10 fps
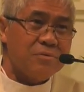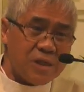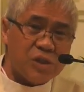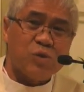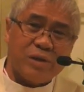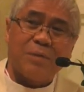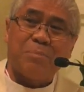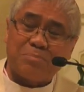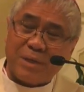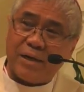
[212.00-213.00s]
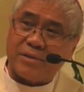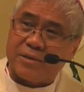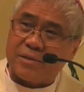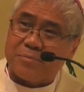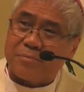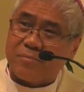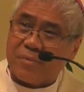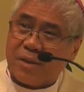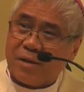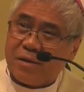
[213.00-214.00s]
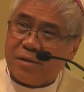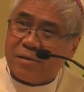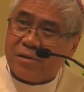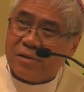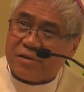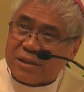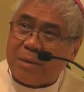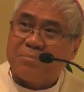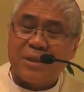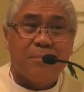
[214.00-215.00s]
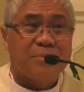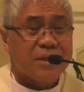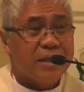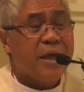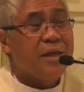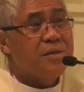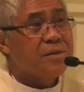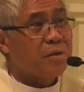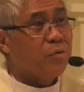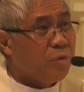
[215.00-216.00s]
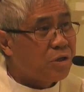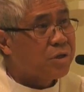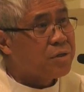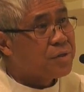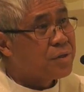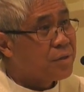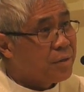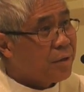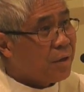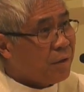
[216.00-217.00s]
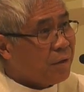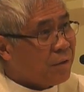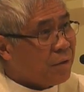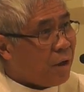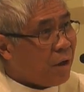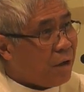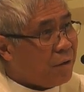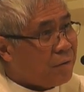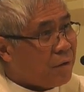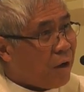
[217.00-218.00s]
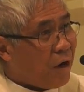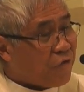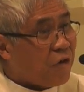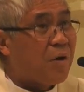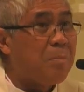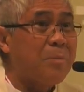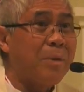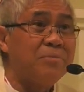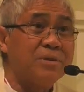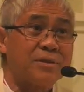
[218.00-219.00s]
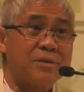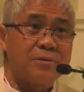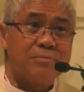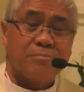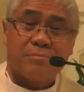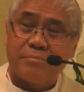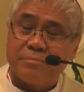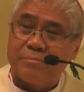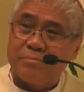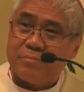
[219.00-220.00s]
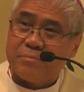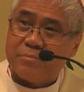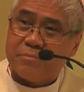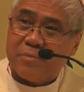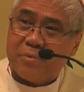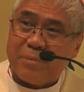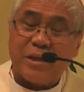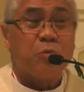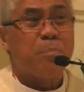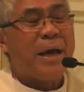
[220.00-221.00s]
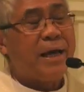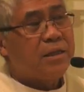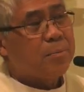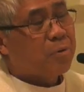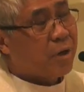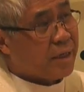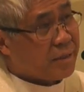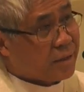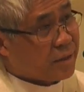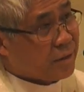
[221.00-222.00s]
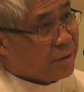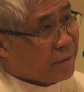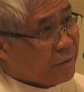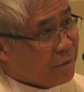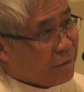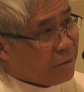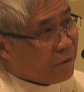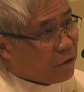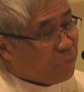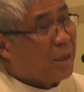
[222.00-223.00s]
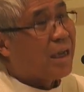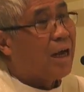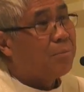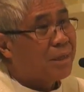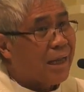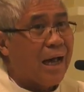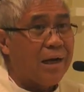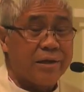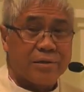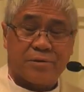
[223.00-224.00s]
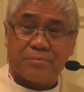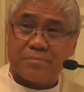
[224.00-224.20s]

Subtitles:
just to get baptized, sometimes against the wishes of your family members, but you paid the price to become a Catholic.